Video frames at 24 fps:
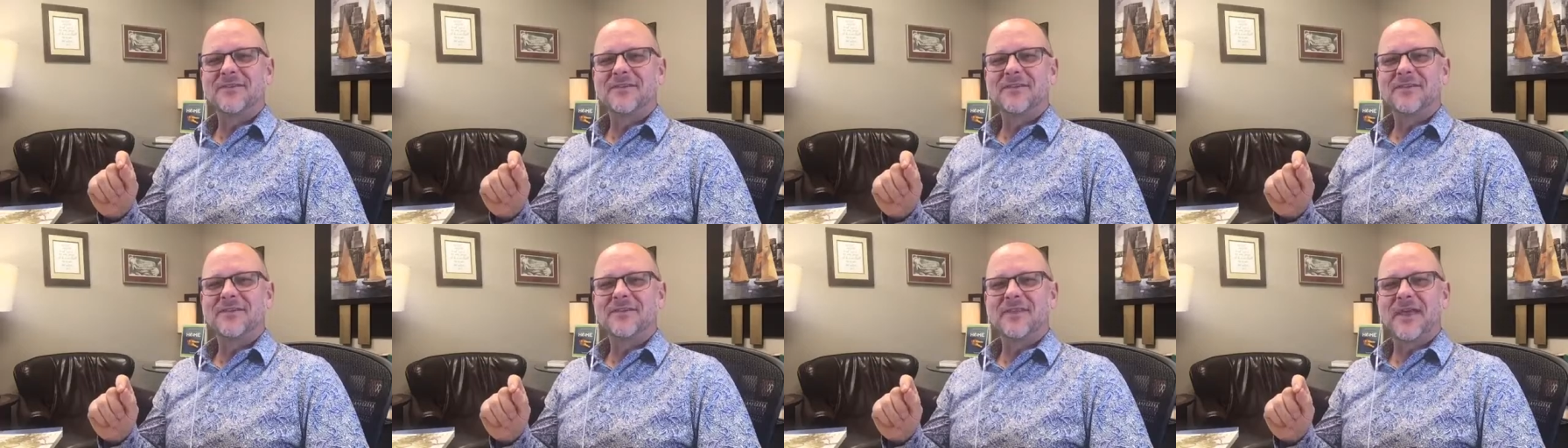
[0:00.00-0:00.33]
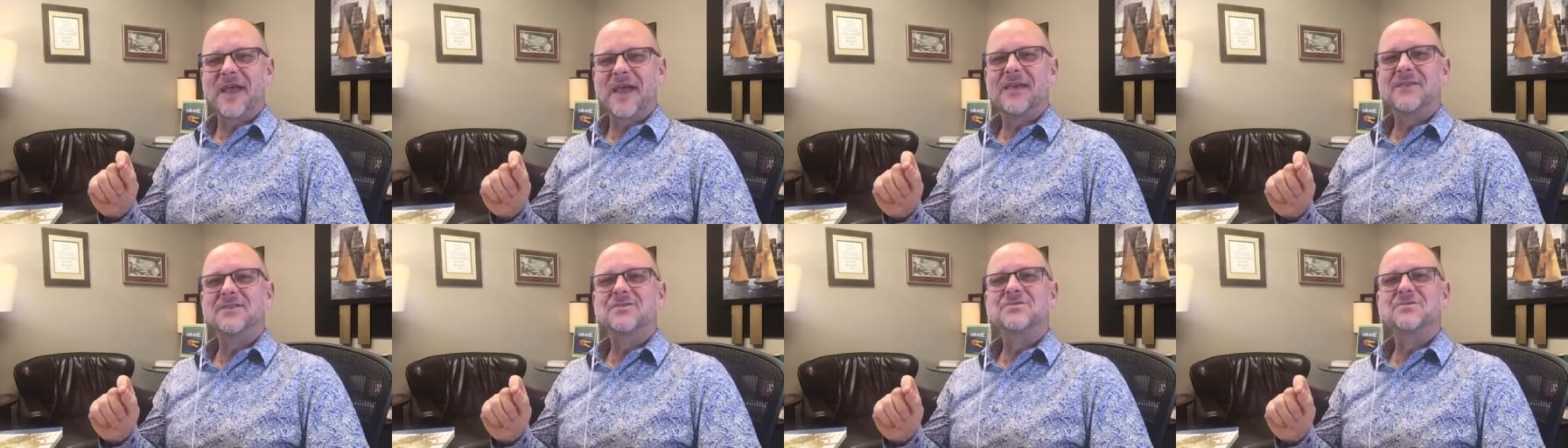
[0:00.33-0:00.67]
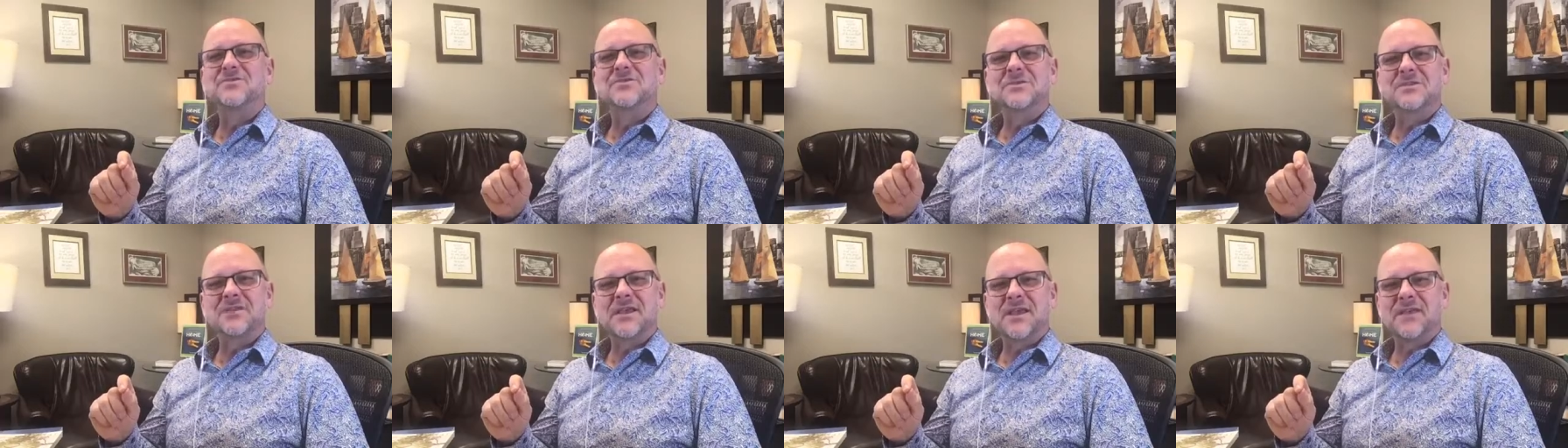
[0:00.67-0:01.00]
that is your
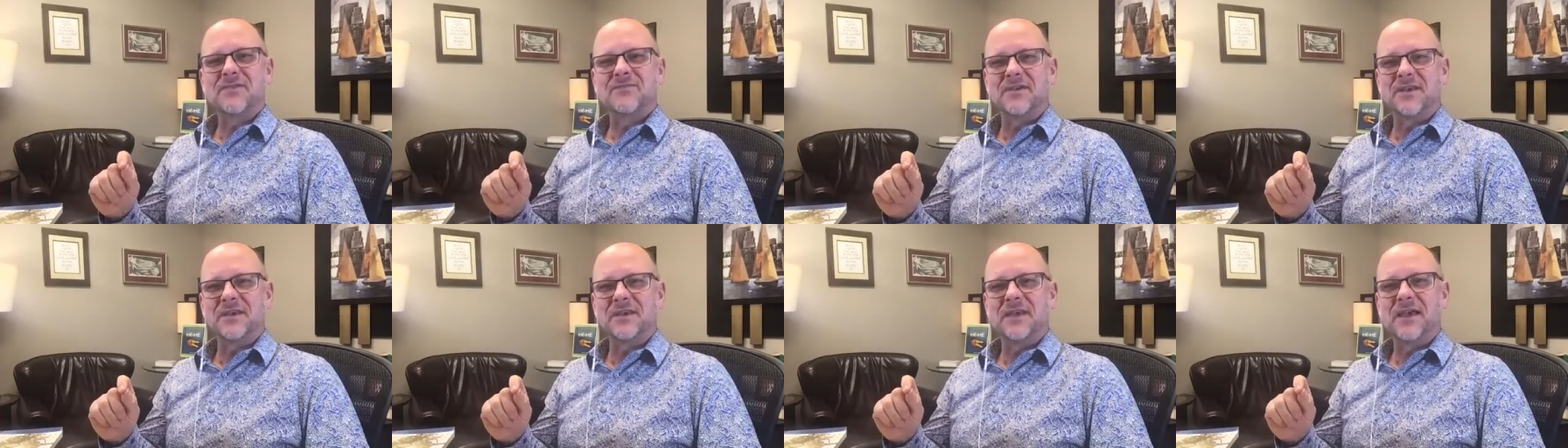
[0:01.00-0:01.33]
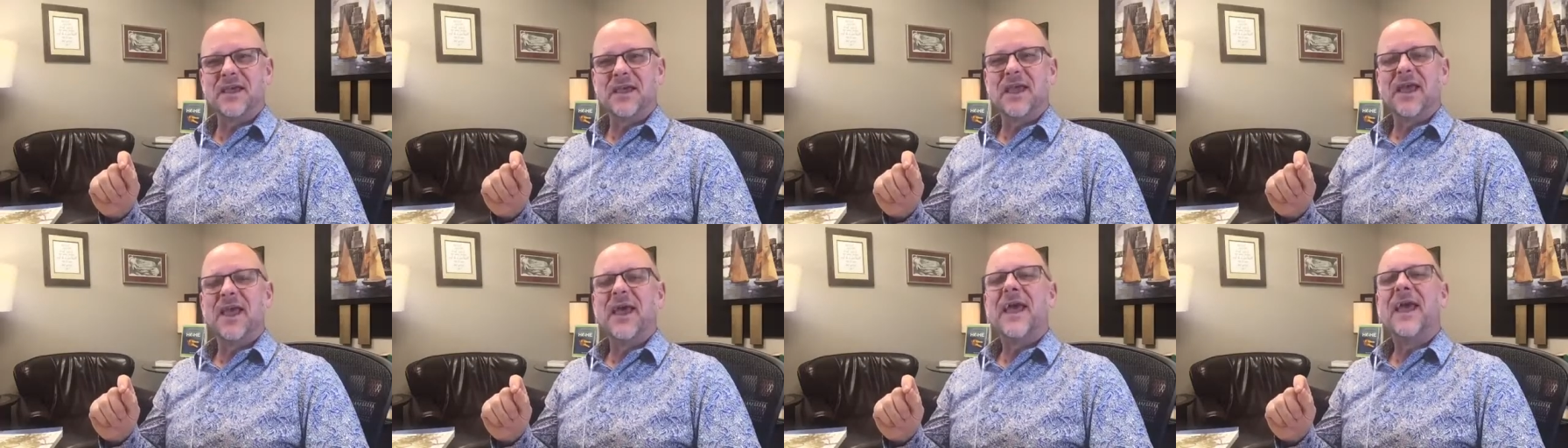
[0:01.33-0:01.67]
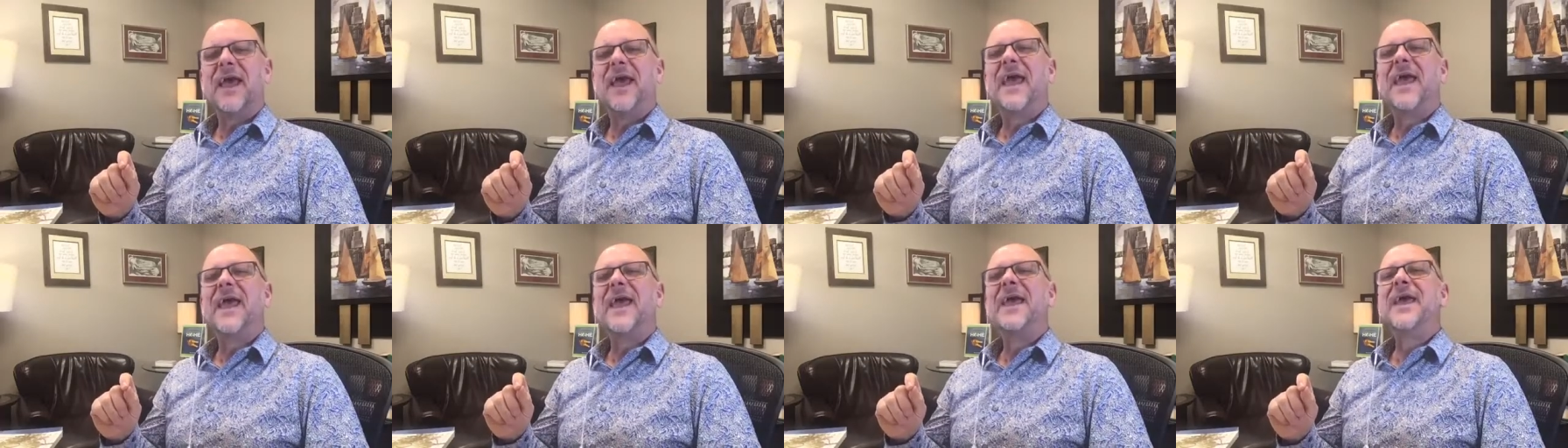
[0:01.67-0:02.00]
saving,
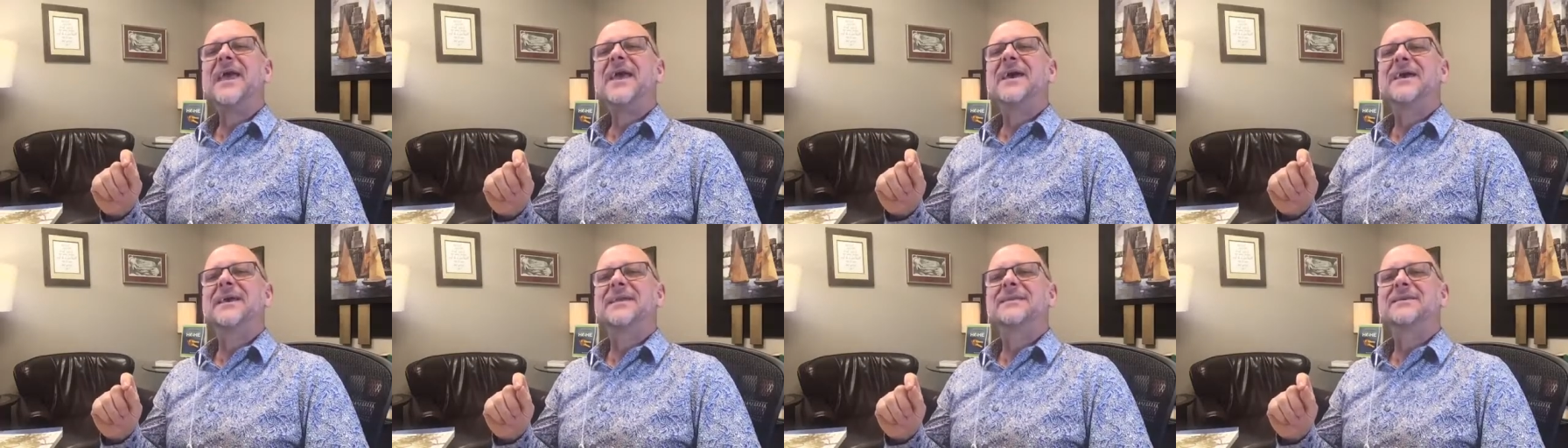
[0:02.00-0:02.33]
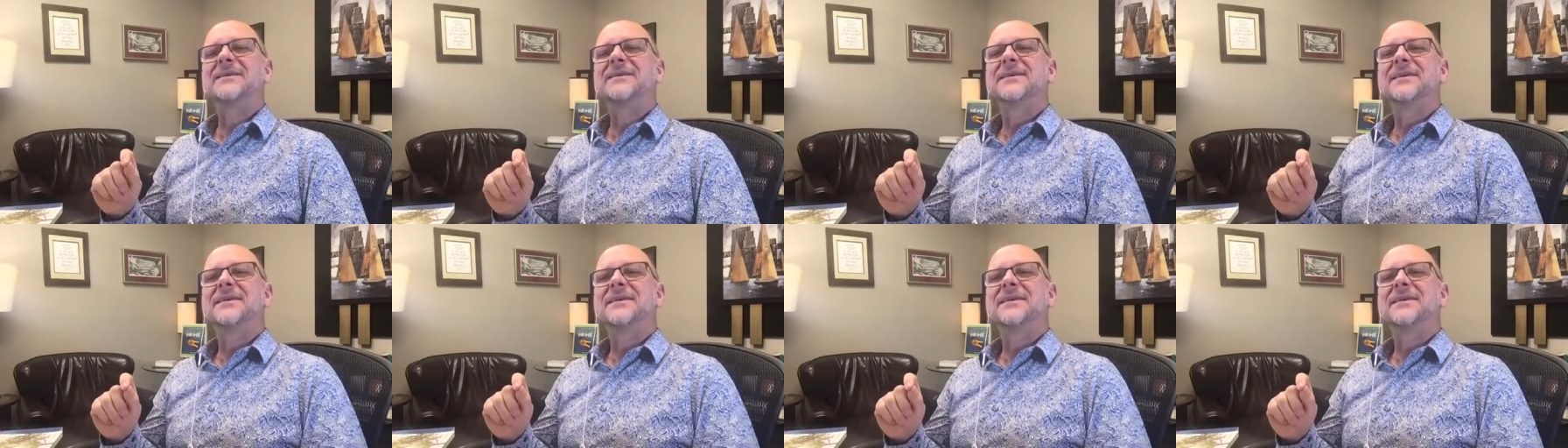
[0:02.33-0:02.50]
and